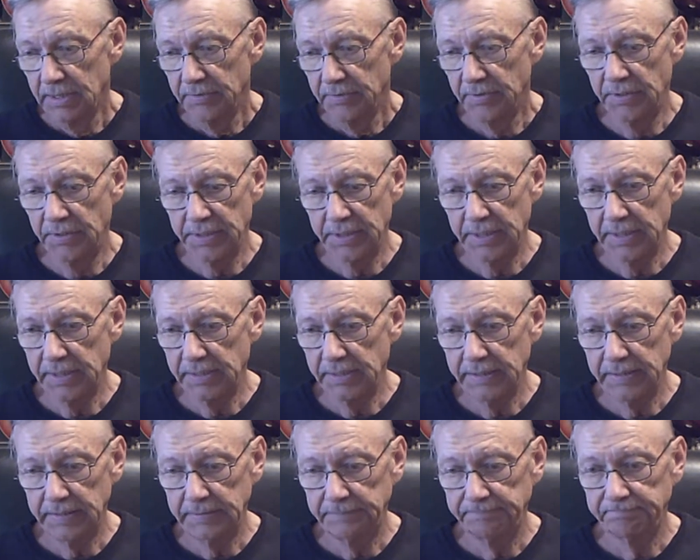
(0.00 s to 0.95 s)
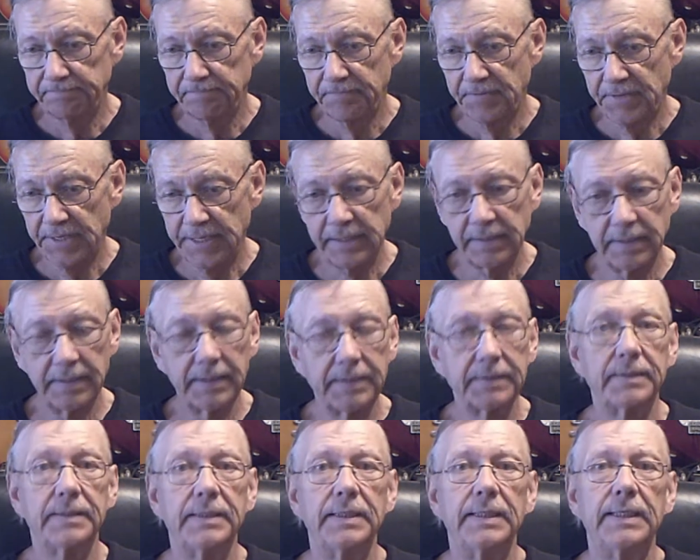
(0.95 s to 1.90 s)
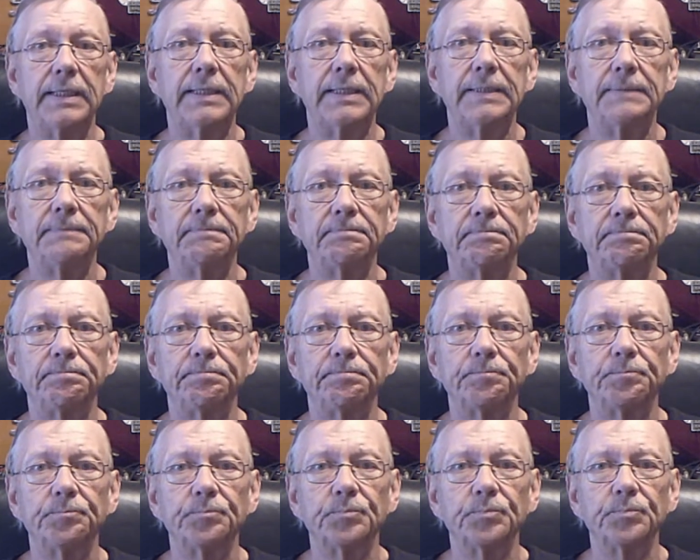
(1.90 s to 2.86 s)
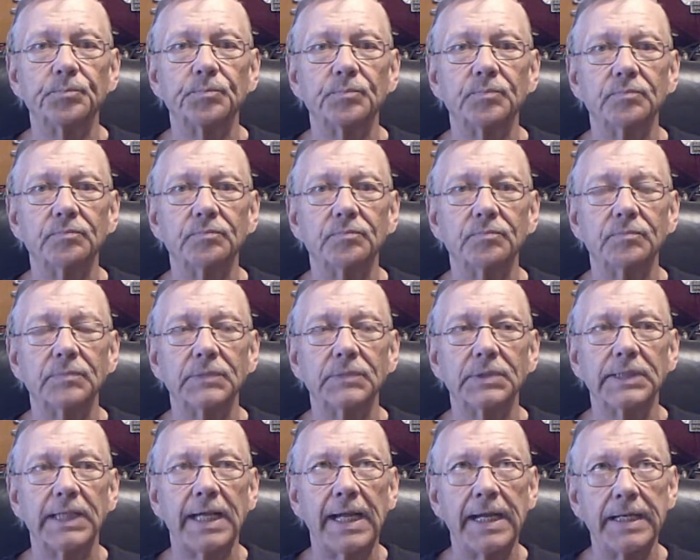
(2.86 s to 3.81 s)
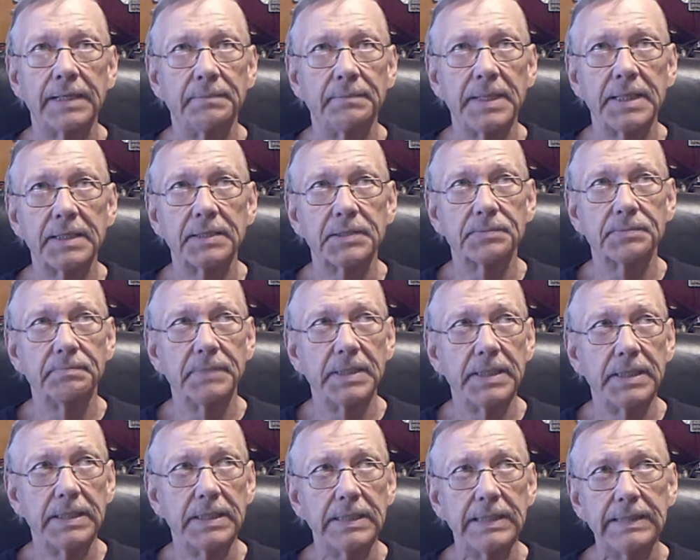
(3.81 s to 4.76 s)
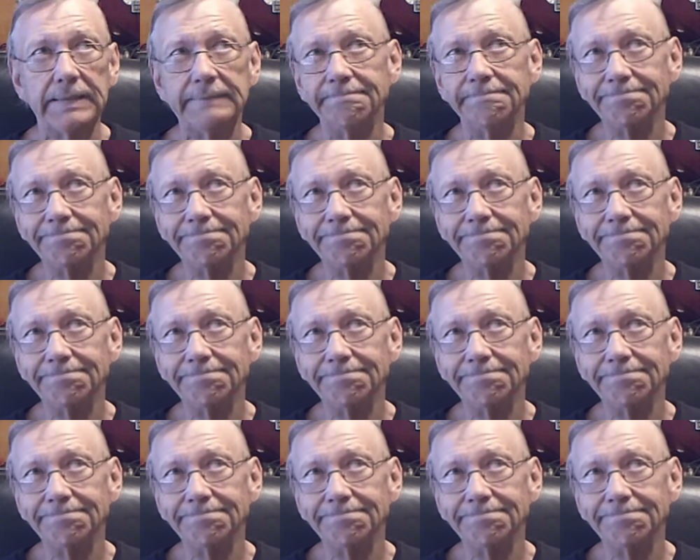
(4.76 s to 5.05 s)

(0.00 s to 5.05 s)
The thing that kind of makes me